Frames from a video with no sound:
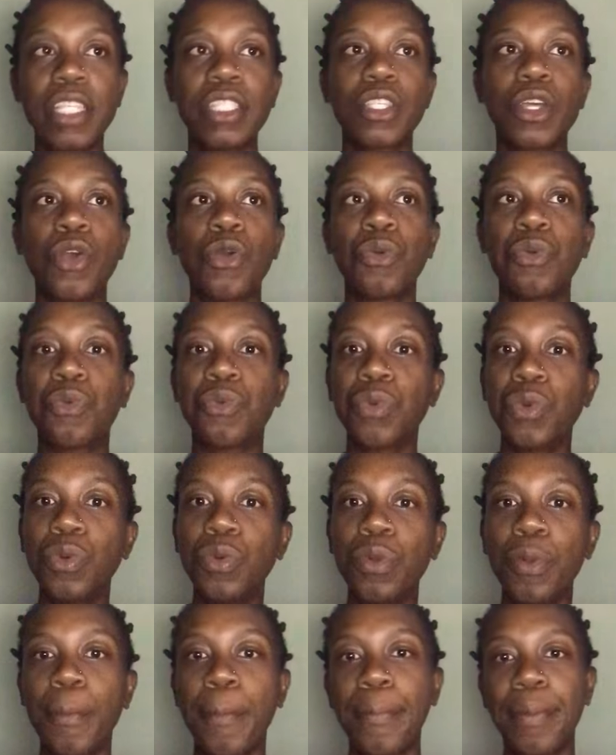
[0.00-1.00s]
So
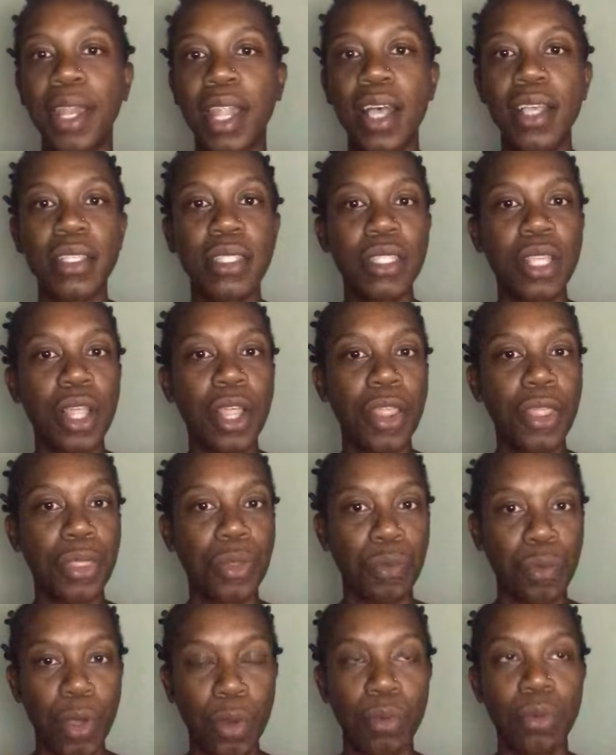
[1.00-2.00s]
root plus
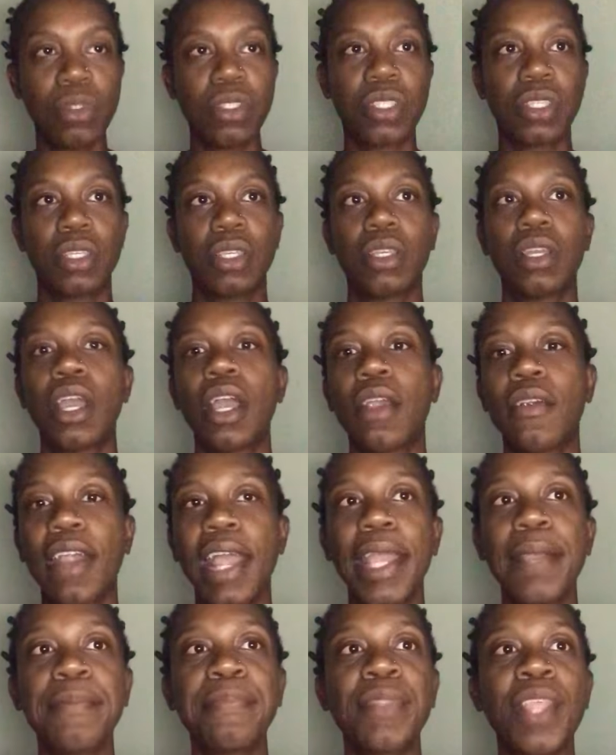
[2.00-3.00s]
throat. All
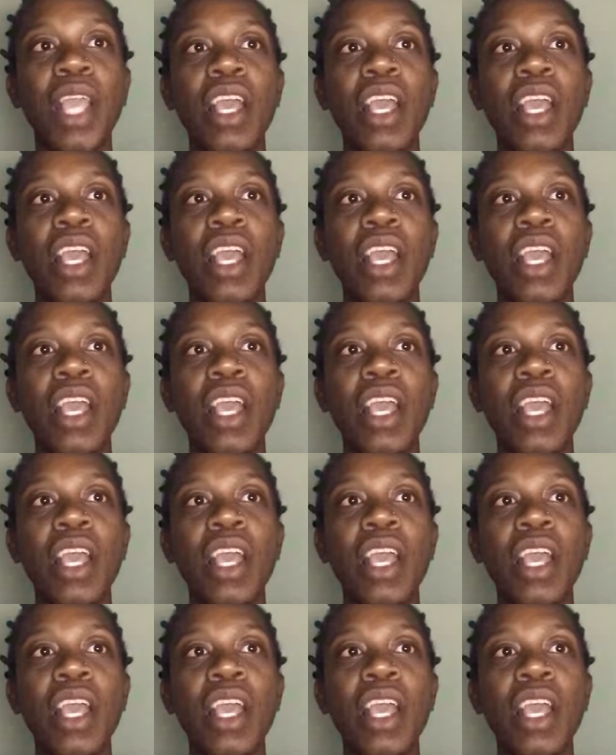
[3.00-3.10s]
right.